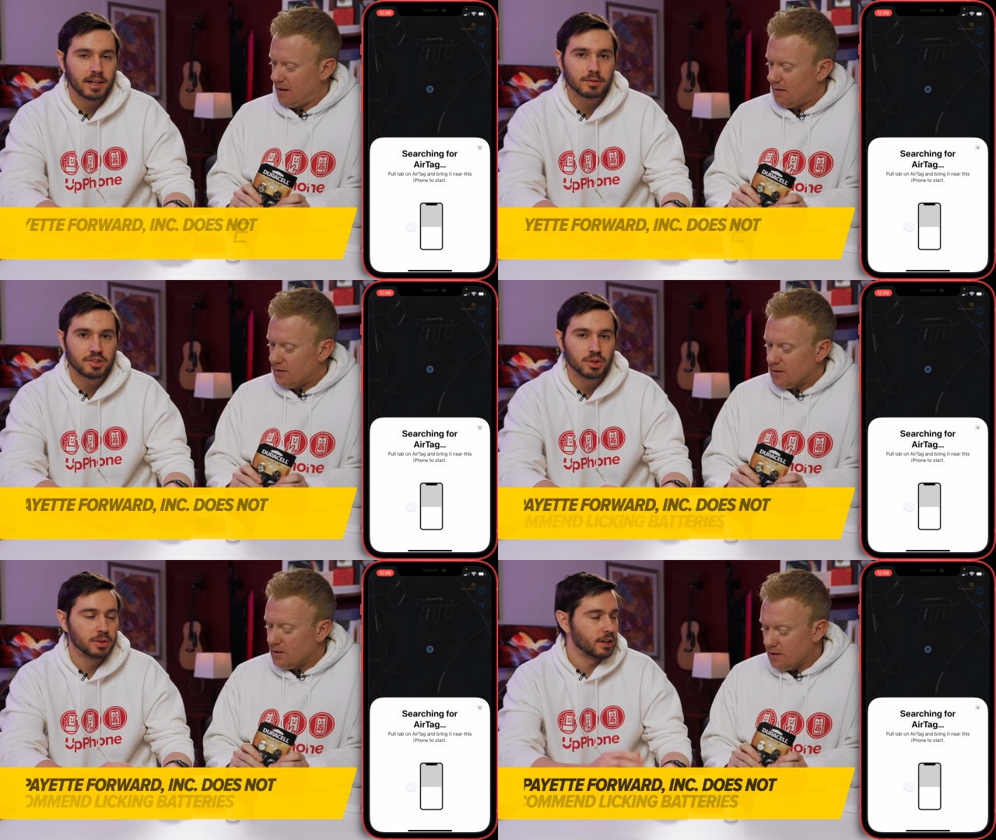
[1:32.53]

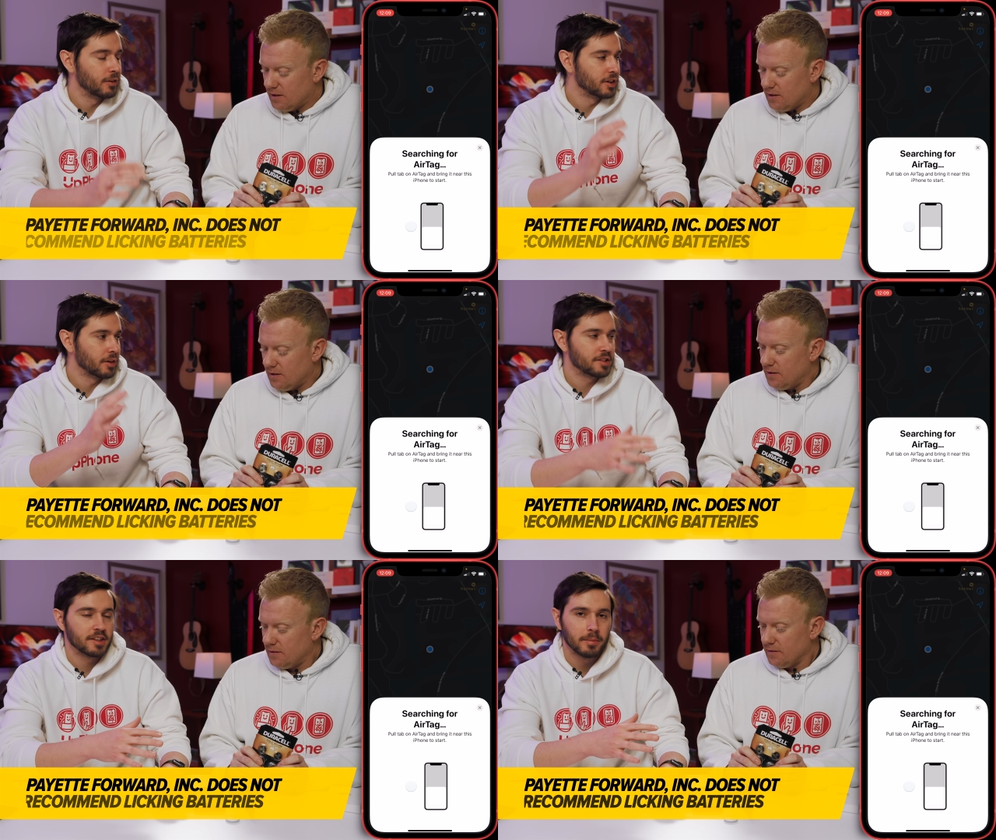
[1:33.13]
Speaker 1: out two different
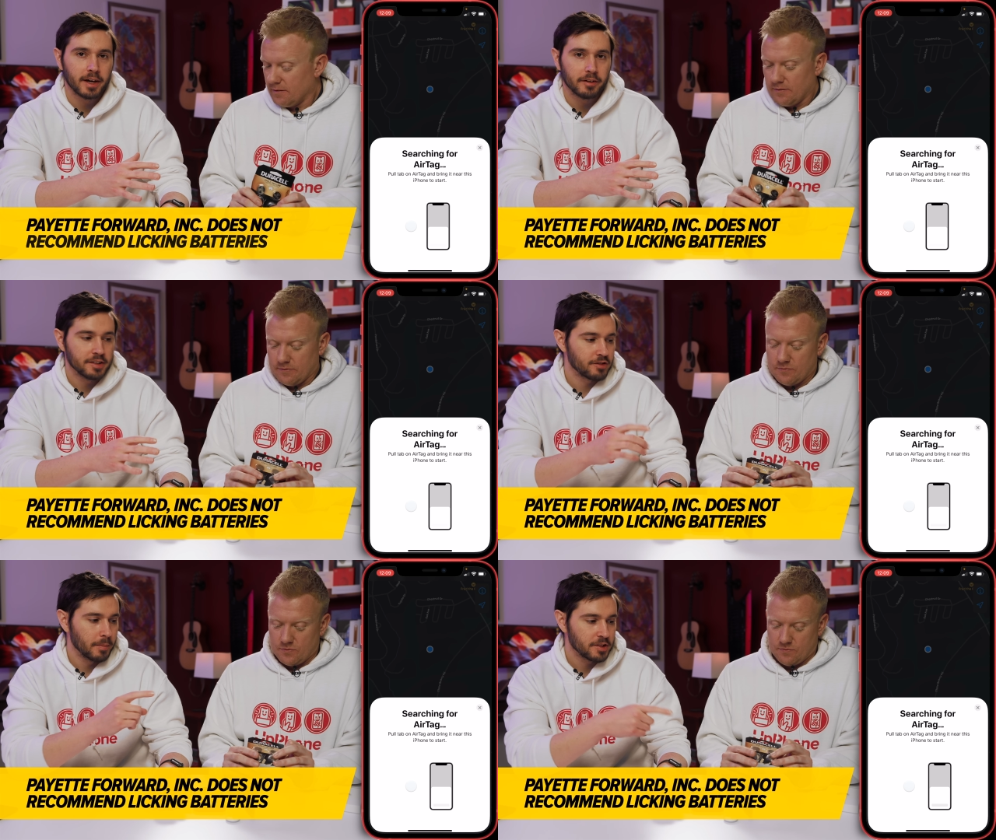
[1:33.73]
Duracell
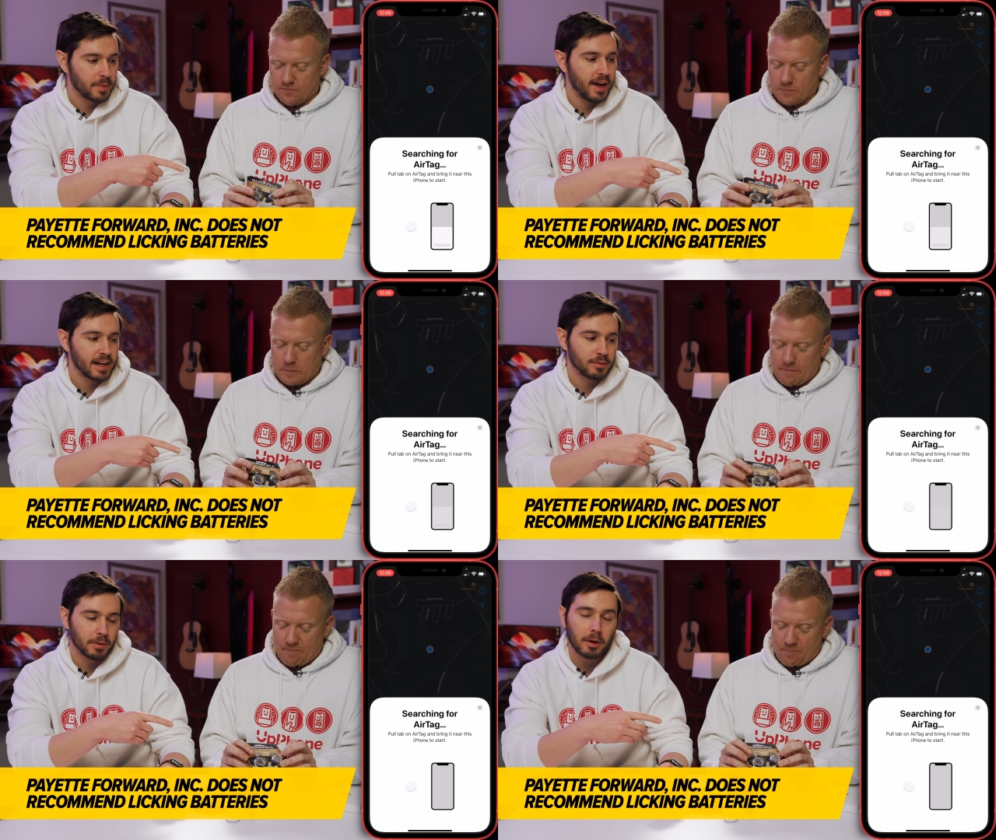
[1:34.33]
batteries from this
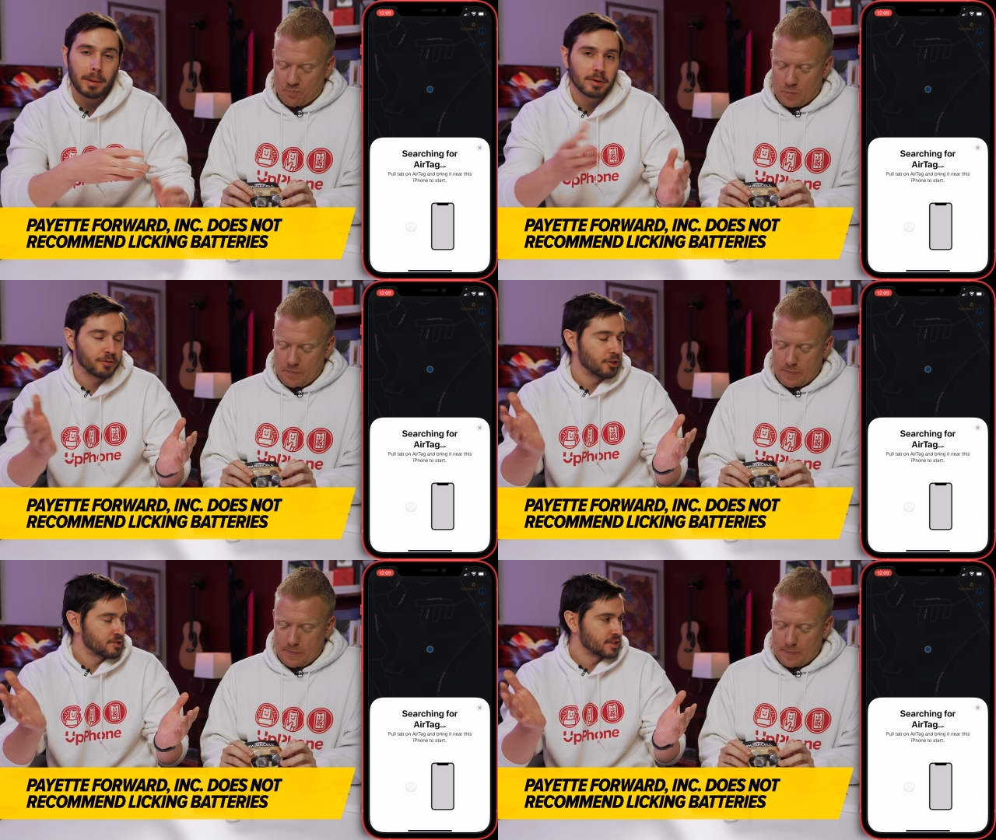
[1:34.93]
pack. I mean, look, maybe
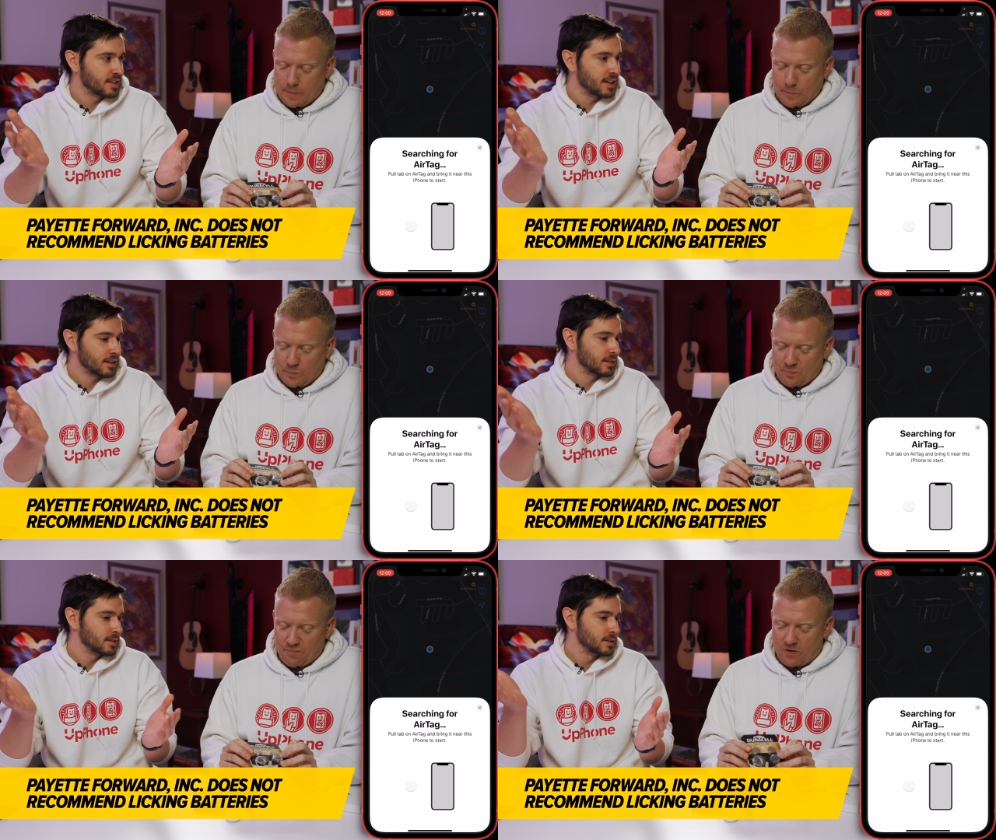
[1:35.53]
the first one's a
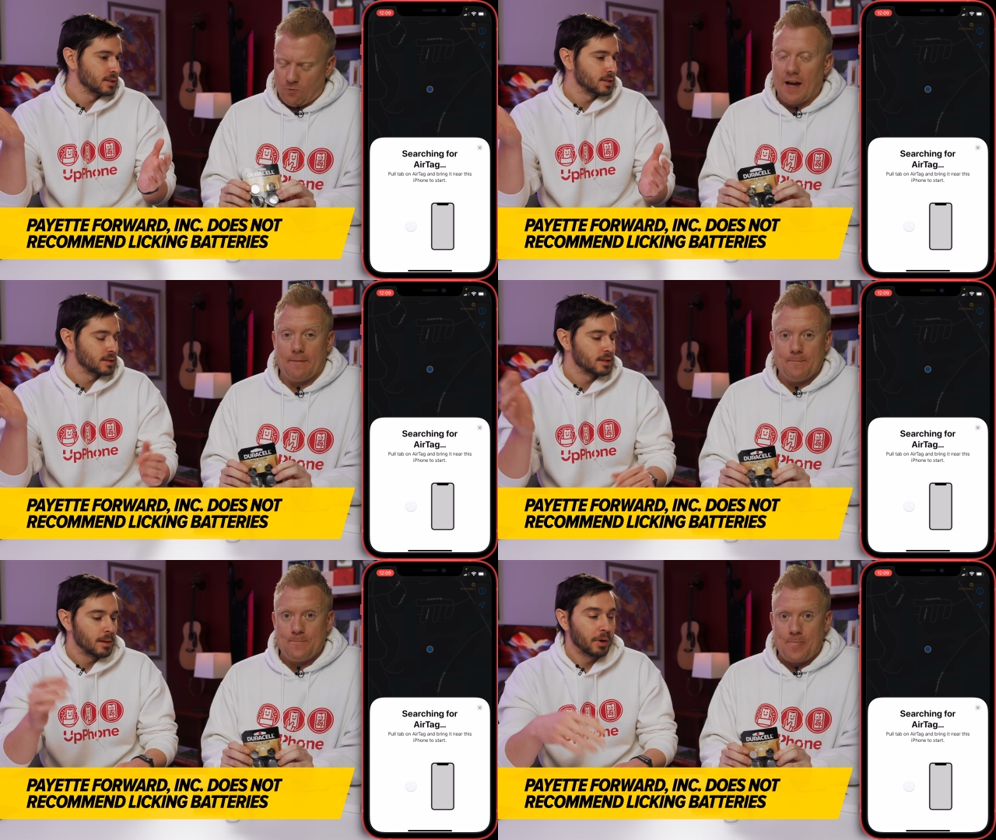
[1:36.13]
dud.
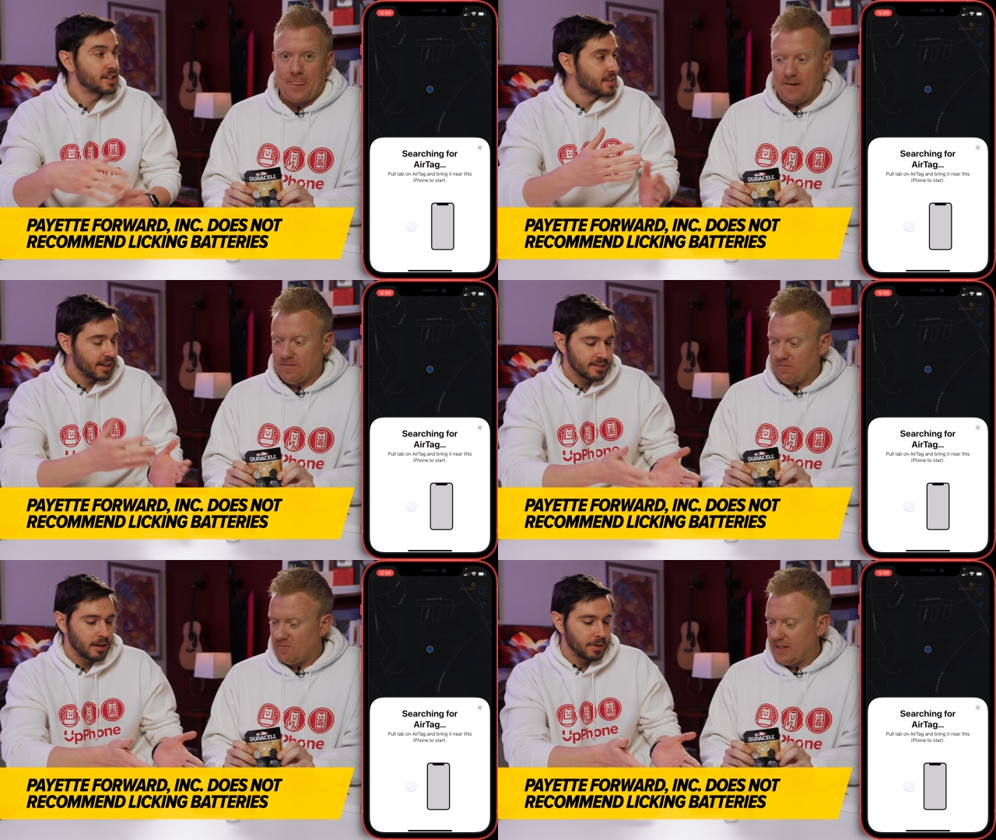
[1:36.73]
Right. But it's
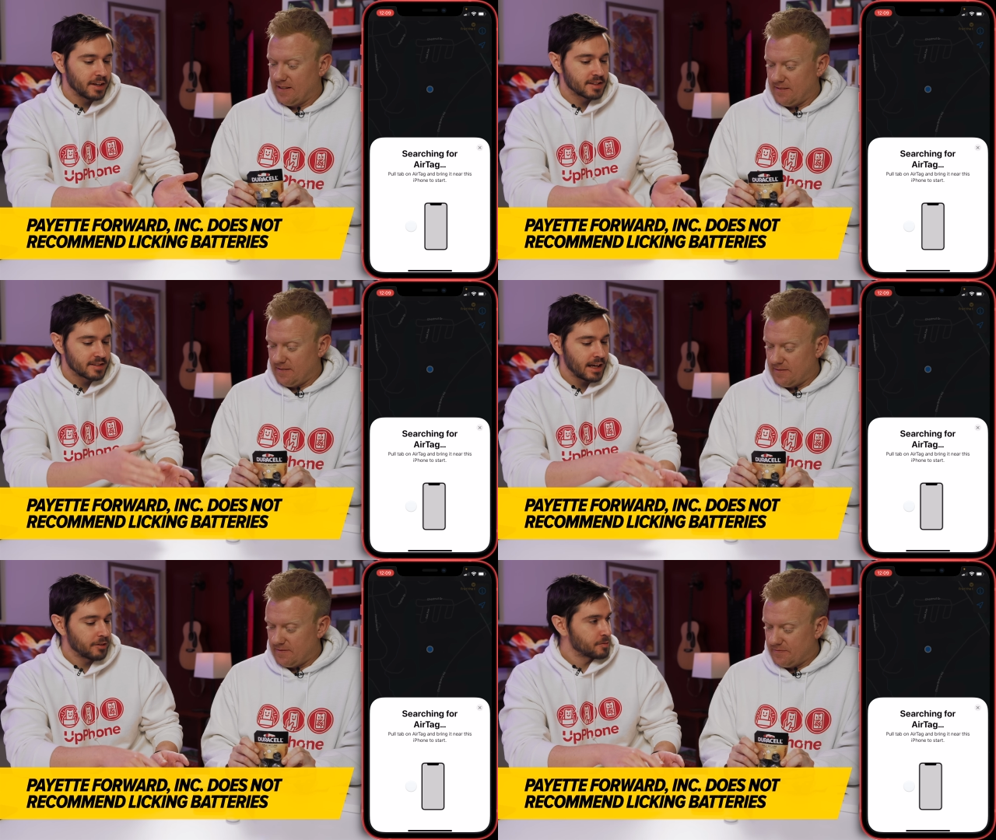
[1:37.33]
not a dud because
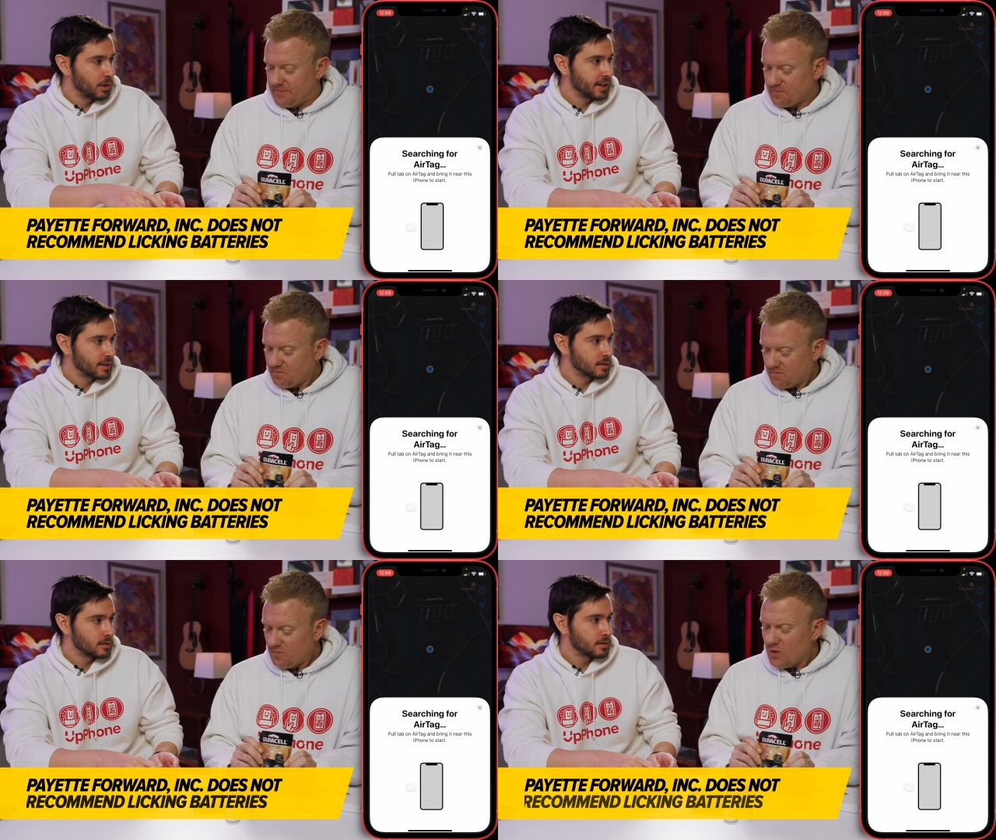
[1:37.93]
the sound is plain.